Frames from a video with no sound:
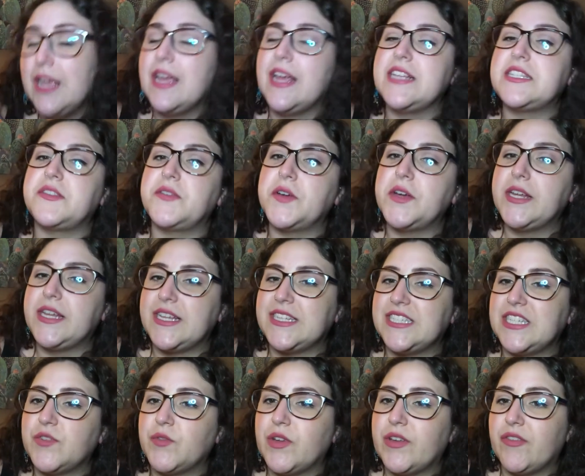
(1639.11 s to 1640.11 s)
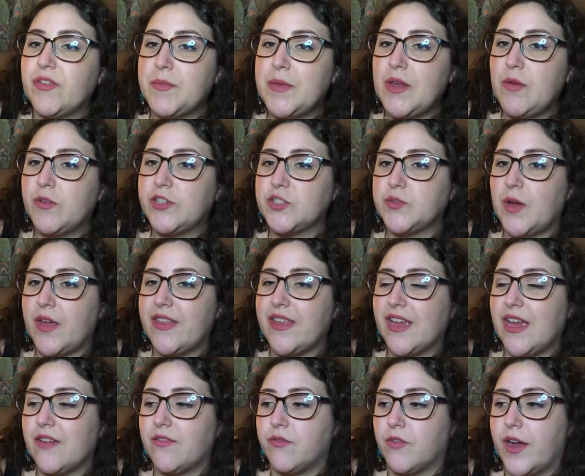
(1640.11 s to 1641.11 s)
It's a very easy read for me, which is why I think
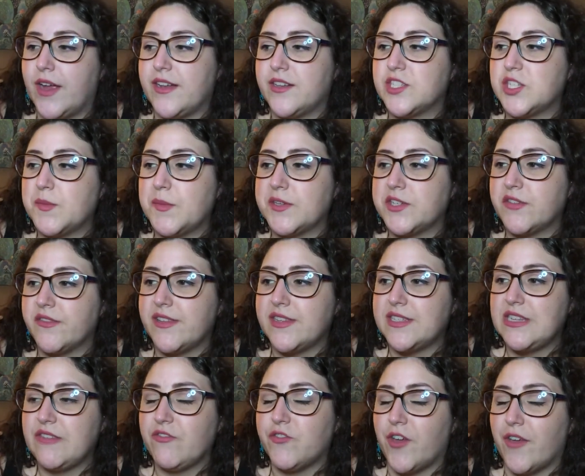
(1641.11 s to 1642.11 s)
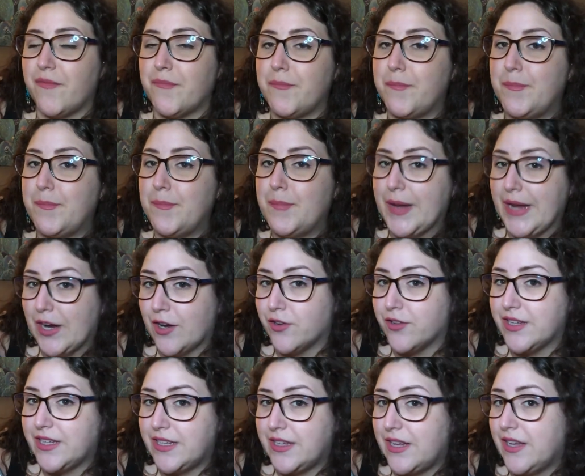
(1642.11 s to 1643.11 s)
I've read so much of this, even though I've
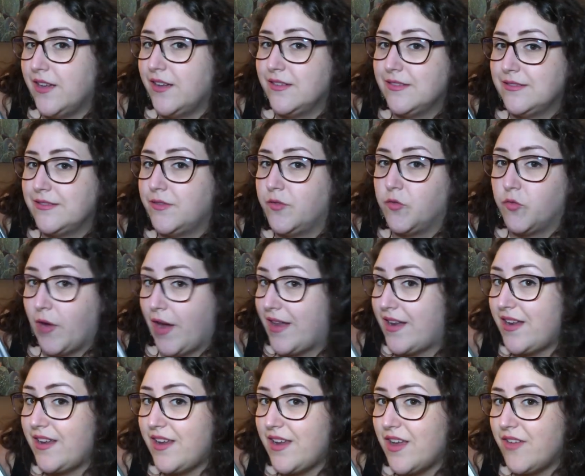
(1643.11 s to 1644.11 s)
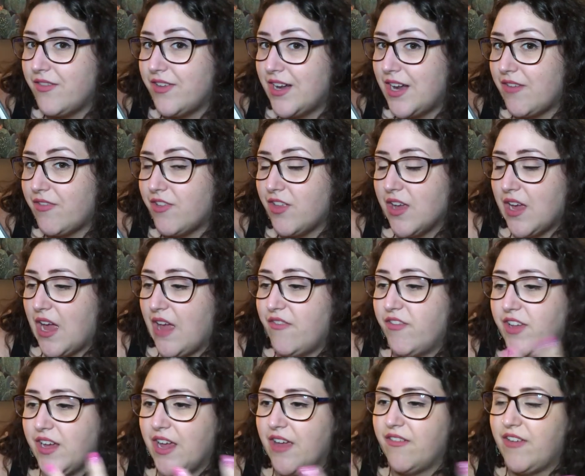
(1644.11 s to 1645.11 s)
barely read any of it. I feel like I
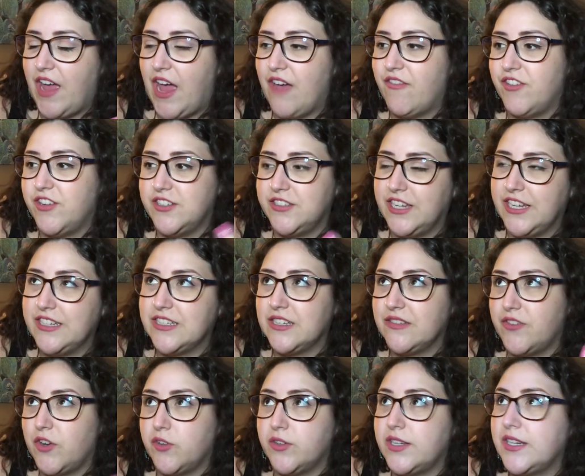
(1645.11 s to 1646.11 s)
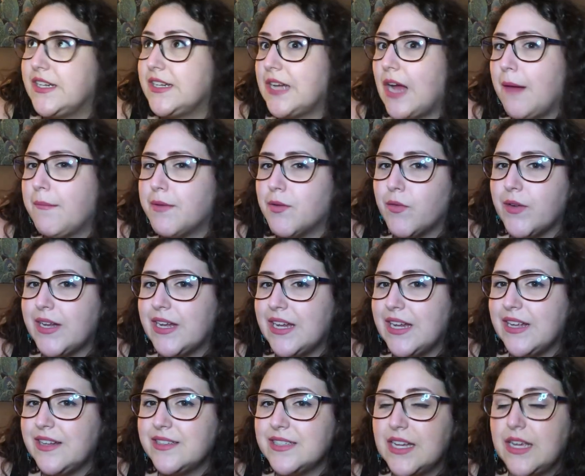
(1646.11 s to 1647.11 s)
feel like I haven't like devoted any time to reading
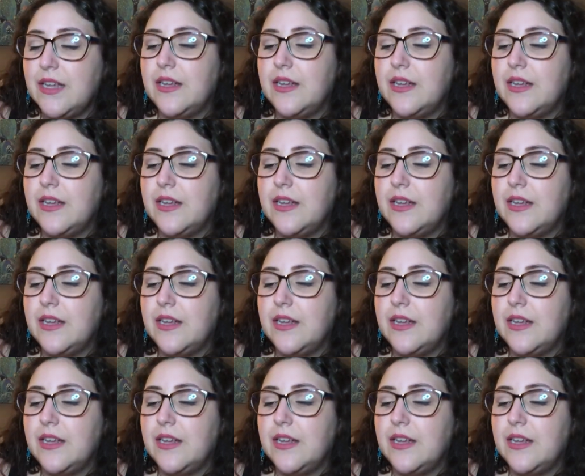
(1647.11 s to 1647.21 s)
it.